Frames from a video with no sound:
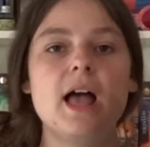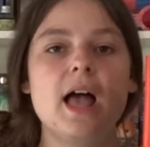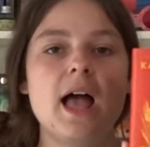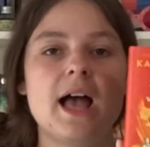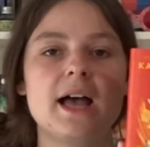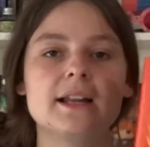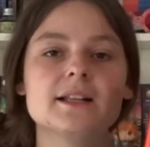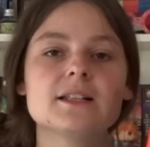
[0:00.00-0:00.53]

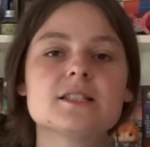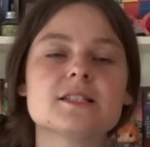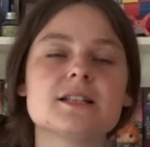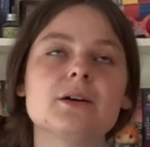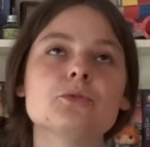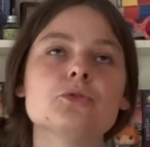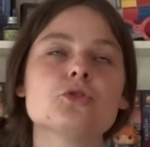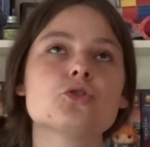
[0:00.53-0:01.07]
And it
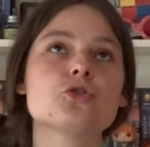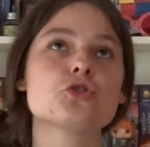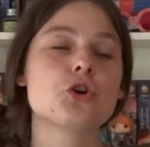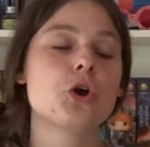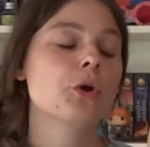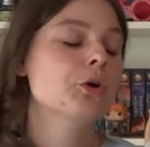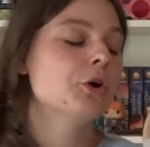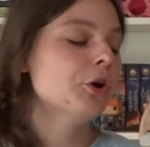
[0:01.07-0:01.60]
sounds
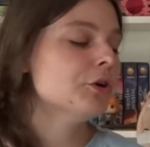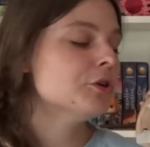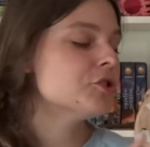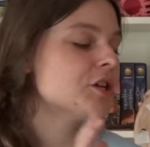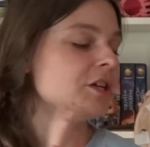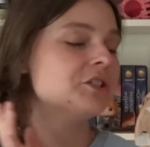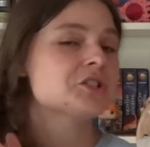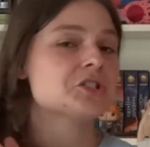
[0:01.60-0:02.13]
so good,
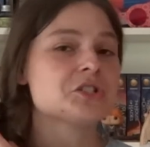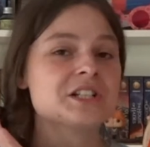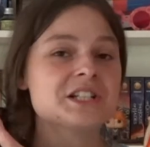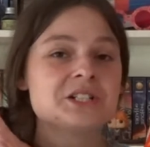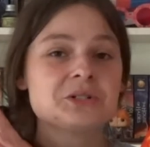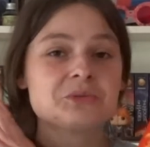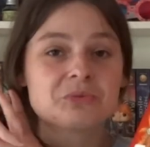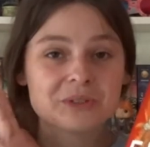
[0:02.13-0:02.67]
so I just need
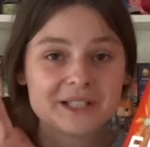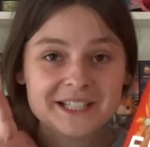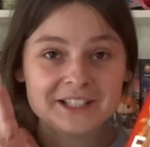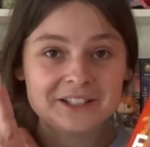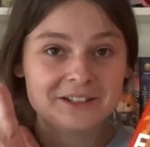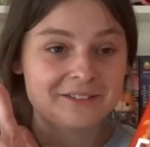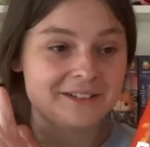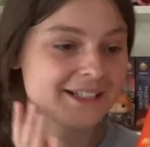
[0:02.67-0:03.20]
to read it
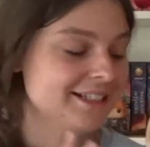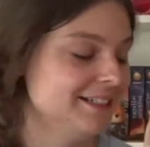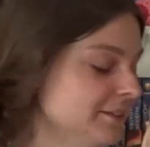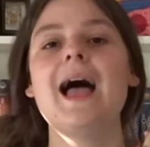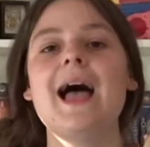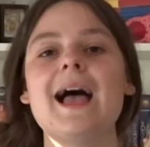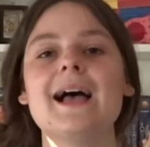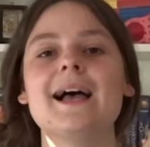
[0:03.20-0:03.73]
already.
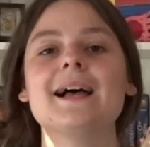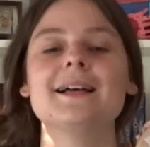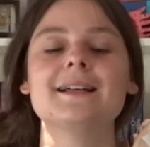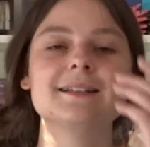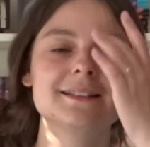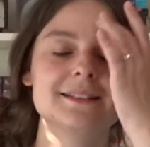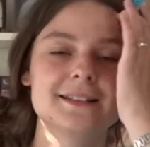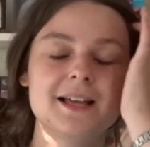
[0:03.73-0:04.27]

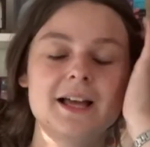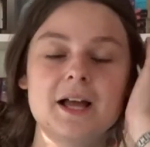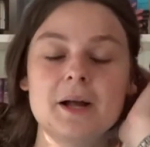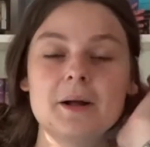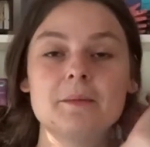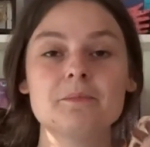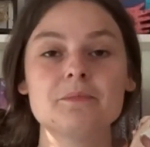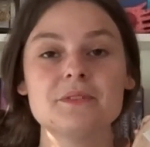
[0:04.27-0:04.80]
And
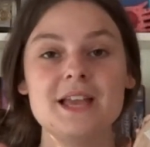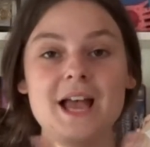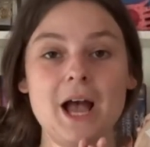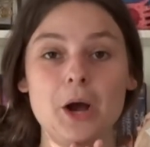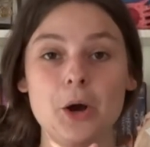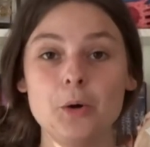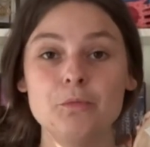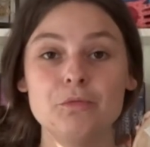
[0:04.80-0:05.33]
yeah,
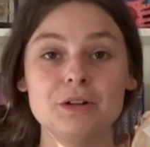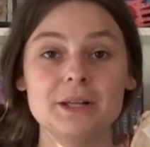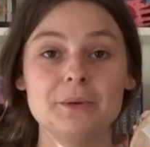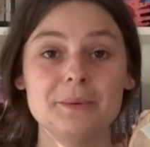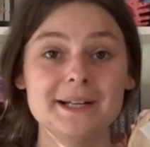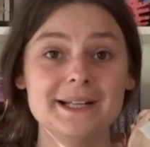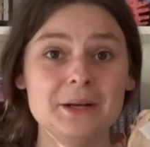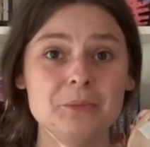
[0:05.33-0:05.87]
hopefully
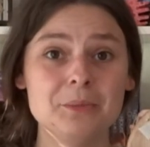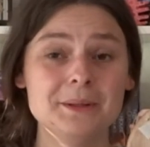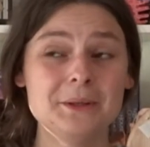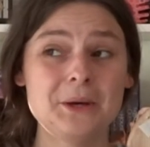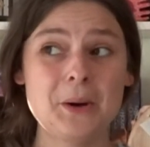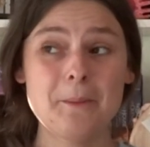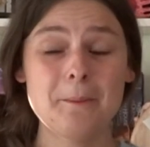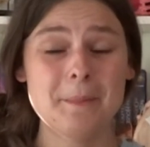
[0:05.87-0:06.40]
reading will
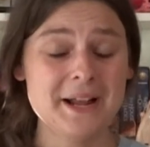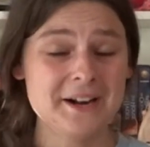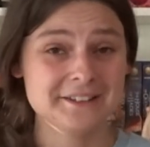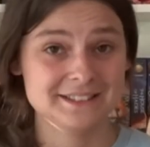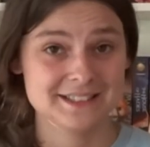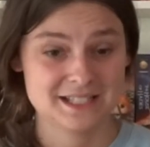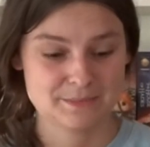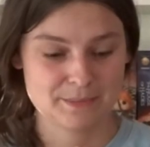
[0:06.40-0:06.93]
go better
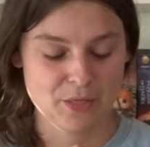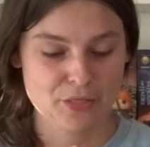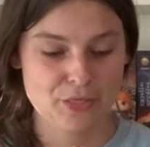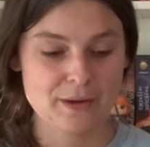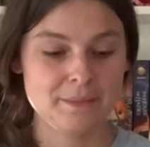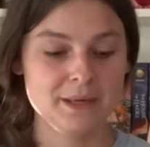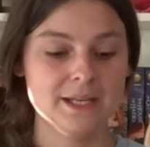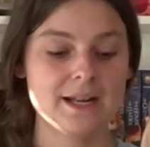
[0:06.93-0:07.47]
this month. I
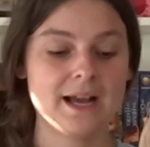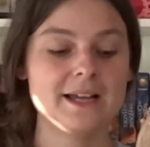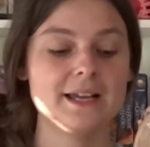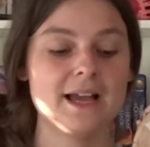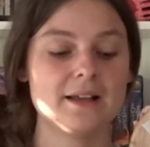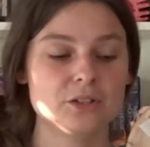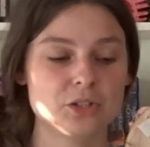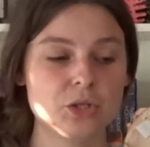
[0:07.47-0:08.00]
mean,
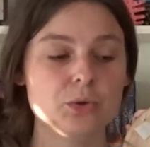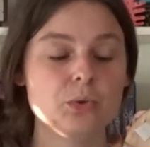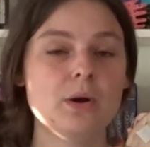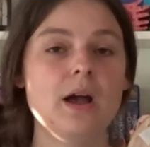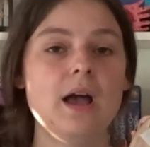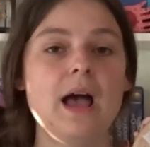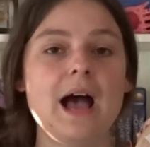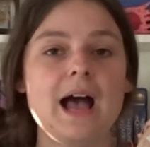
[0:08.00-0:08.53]
I
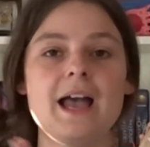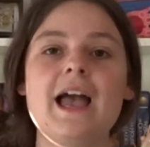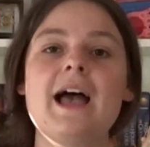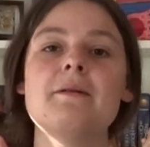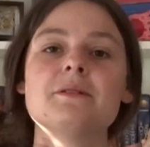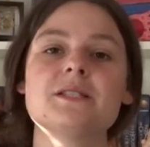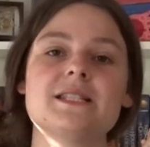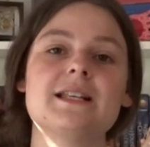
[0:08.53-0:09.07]

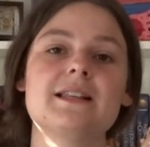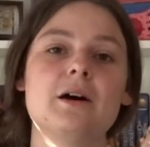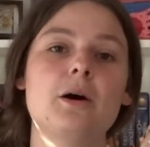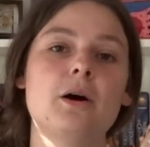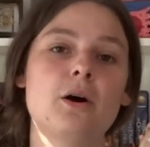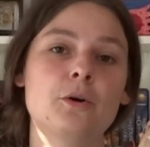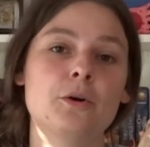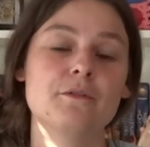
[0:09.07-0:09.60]
am still
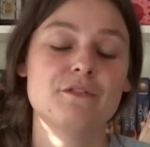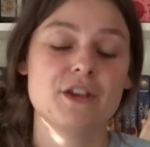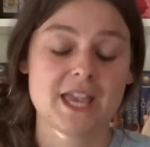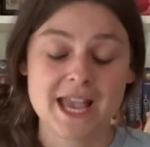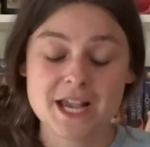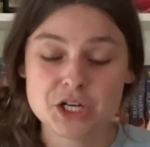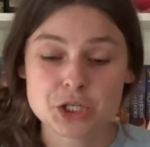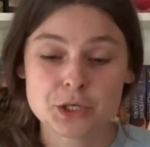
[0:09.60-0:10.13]
on
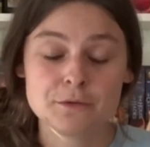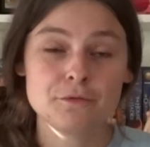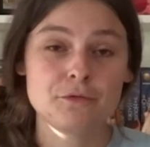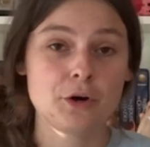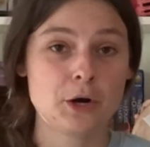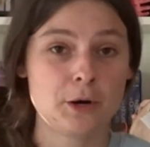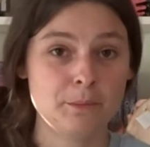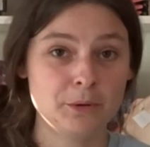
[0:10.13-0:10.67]
vacation for
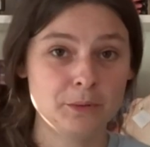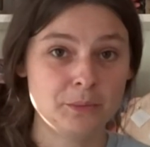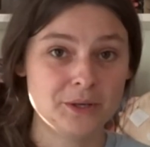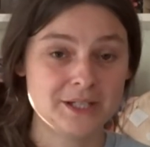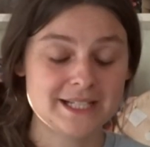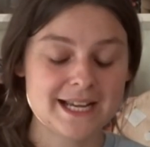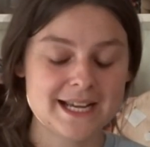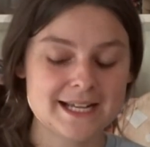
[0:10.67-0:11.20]
a couple of more
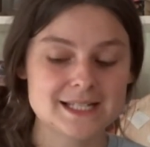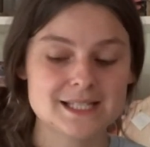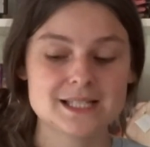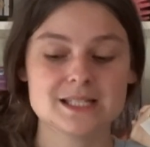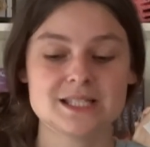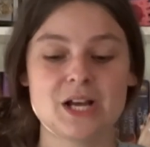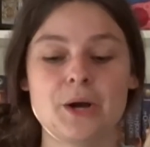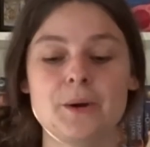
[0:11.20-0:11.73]
days,
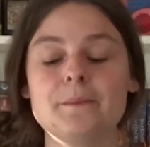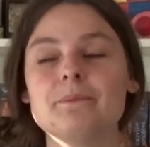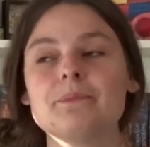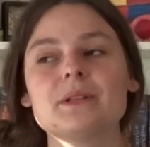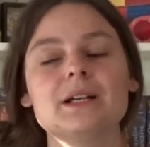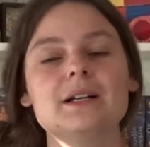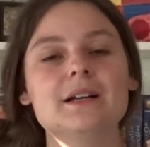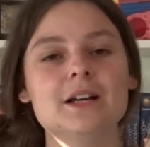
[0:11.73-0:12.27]
so
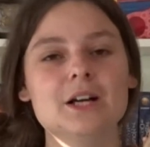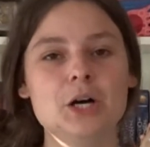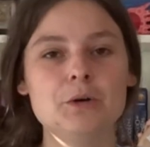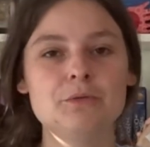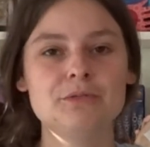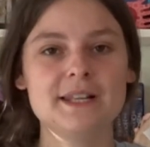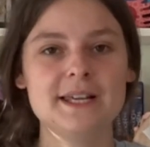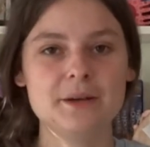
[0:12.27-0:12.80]

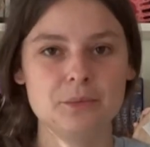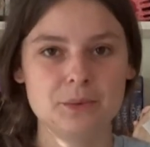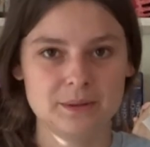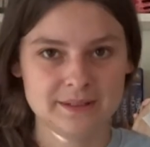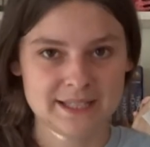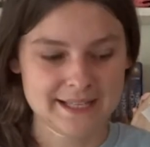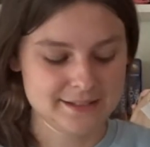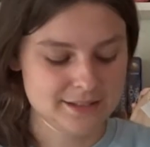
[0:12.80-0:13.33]
hopefully we'll
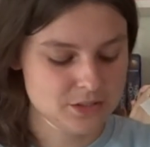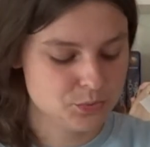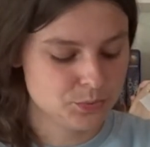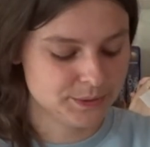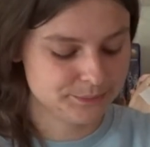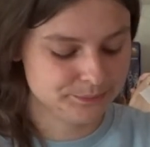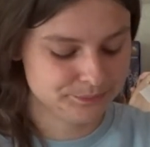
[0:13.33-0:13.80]
nail this one.